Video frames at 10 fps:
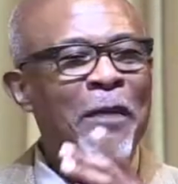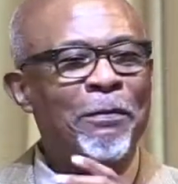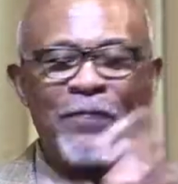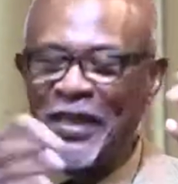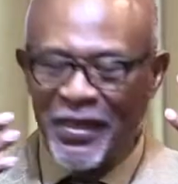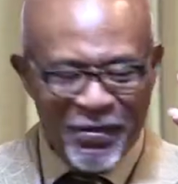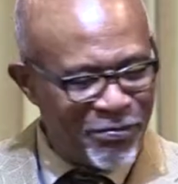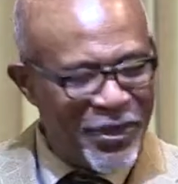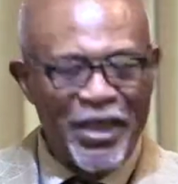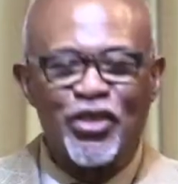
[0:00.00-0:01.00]

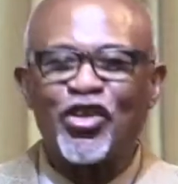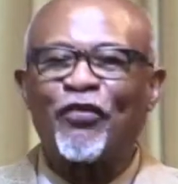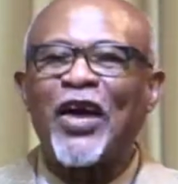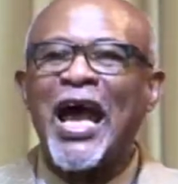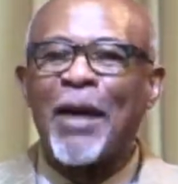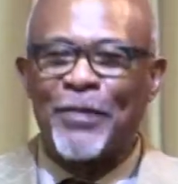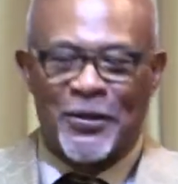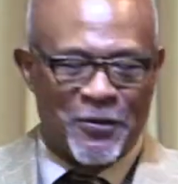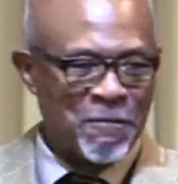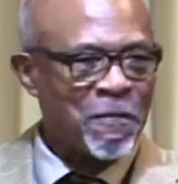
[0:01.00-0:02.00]
beings of
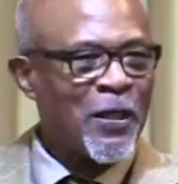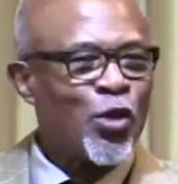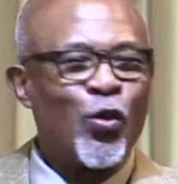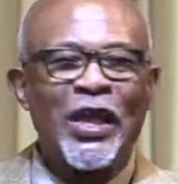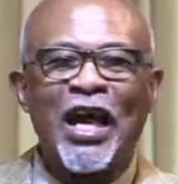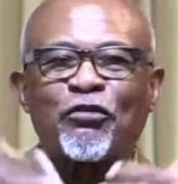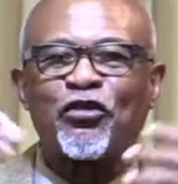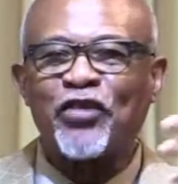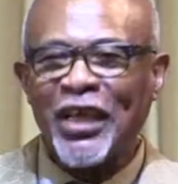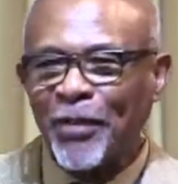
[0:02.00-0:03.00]
habit. We have
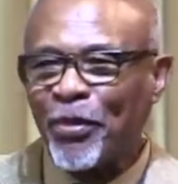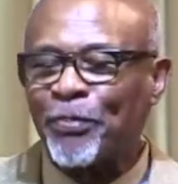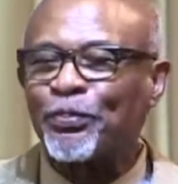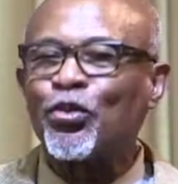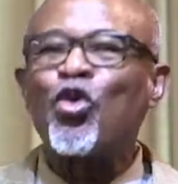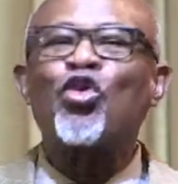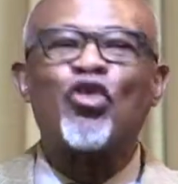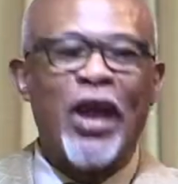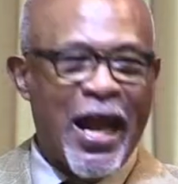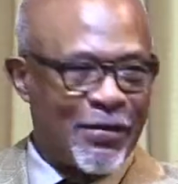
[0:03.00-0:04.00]
set up a
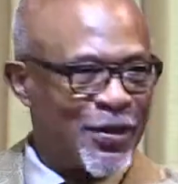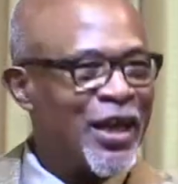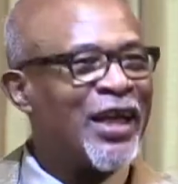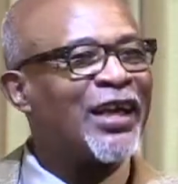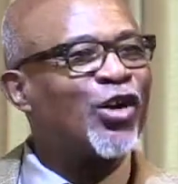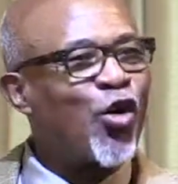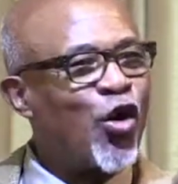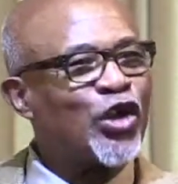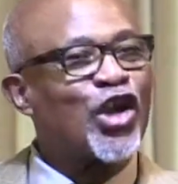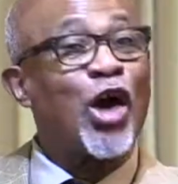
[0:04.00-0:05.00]
program
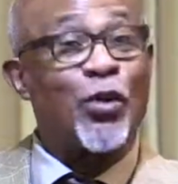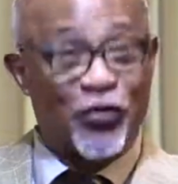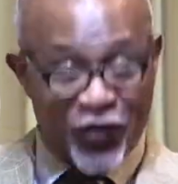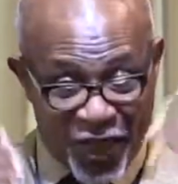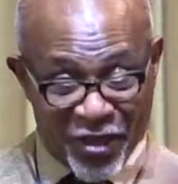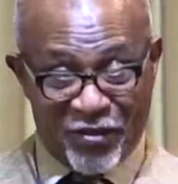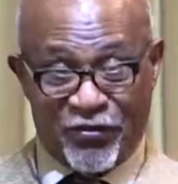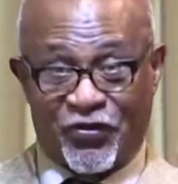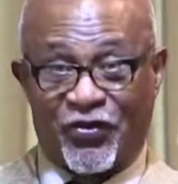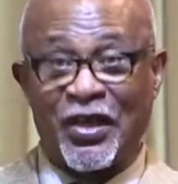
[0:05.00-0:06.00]
called
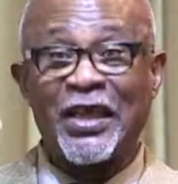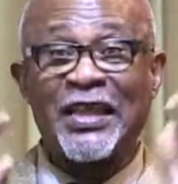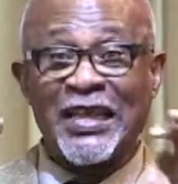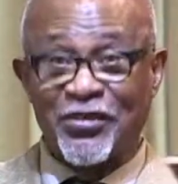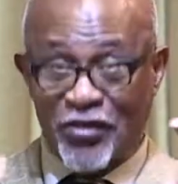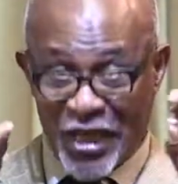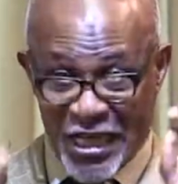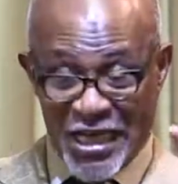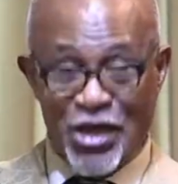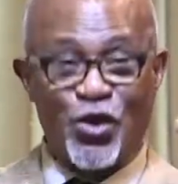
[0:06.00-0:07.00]
ourselves. That's the
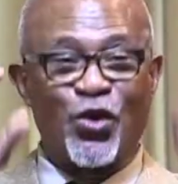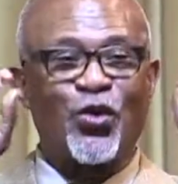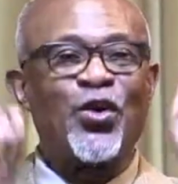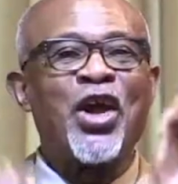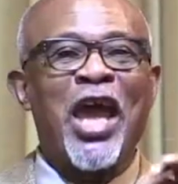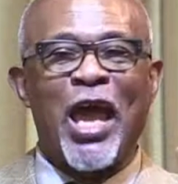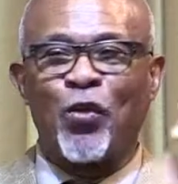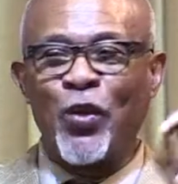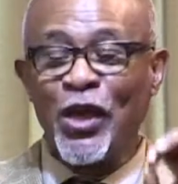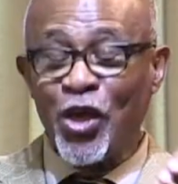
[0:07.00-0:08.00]
ego.
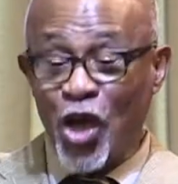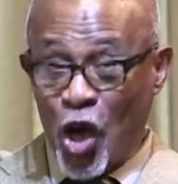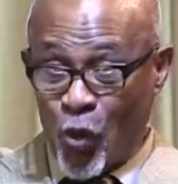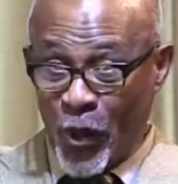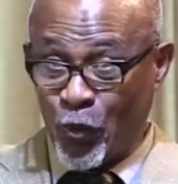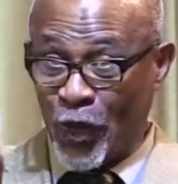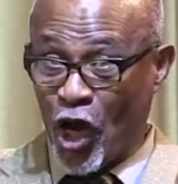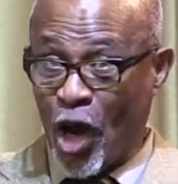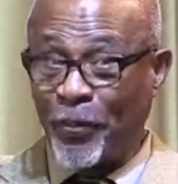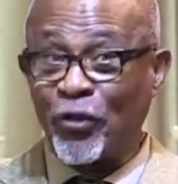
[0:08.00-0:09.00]
And when we
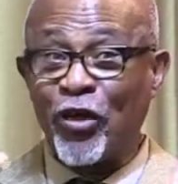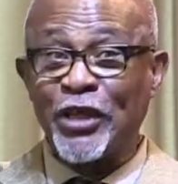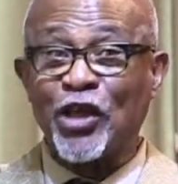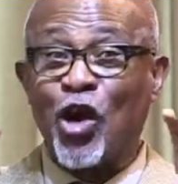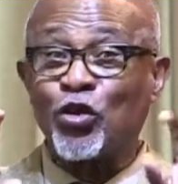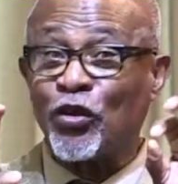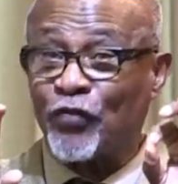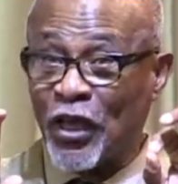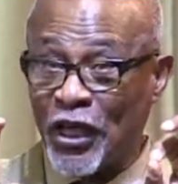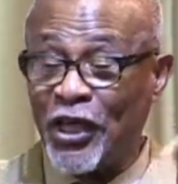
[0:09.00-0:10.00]
operate out of
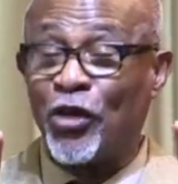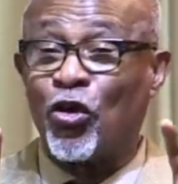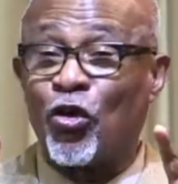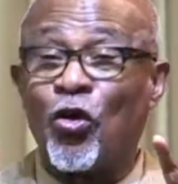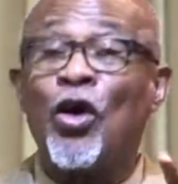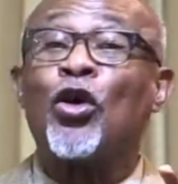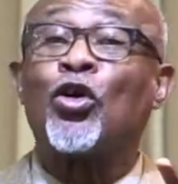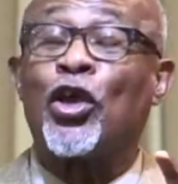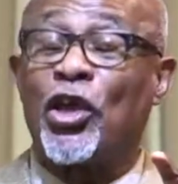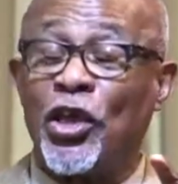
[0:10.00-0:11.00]
the
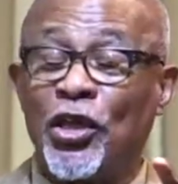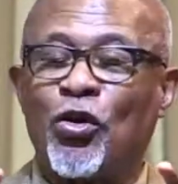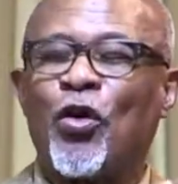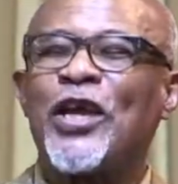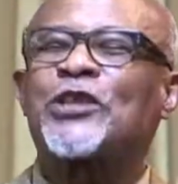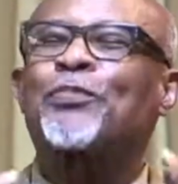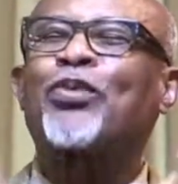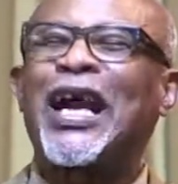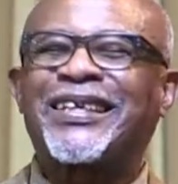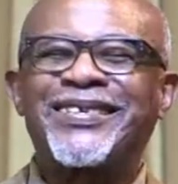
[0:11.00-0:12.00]
ego is
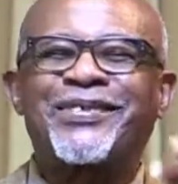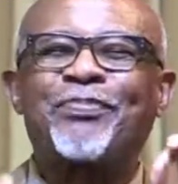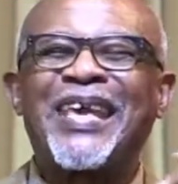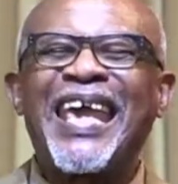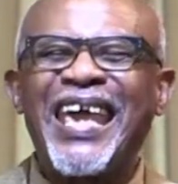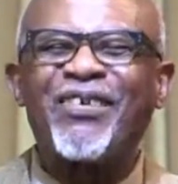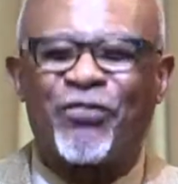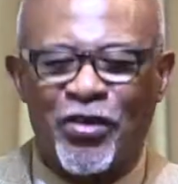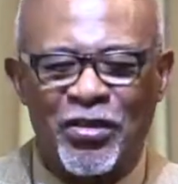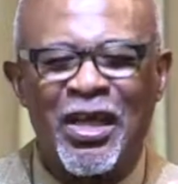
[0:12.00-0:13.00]
practiced
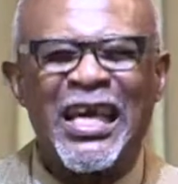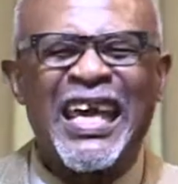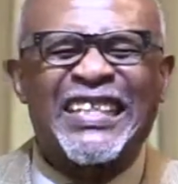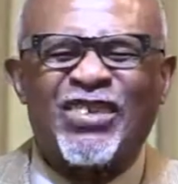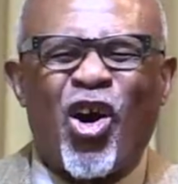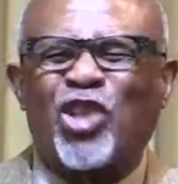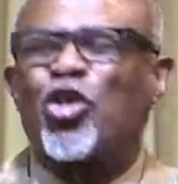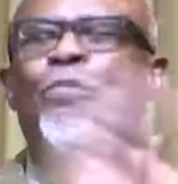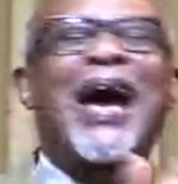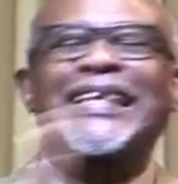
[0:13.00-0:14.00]
behavior. It's
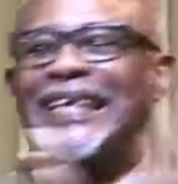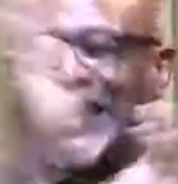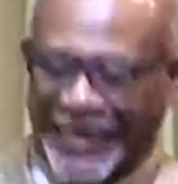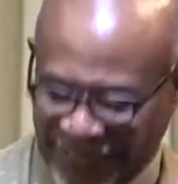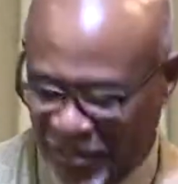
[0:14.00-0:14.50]
automatic.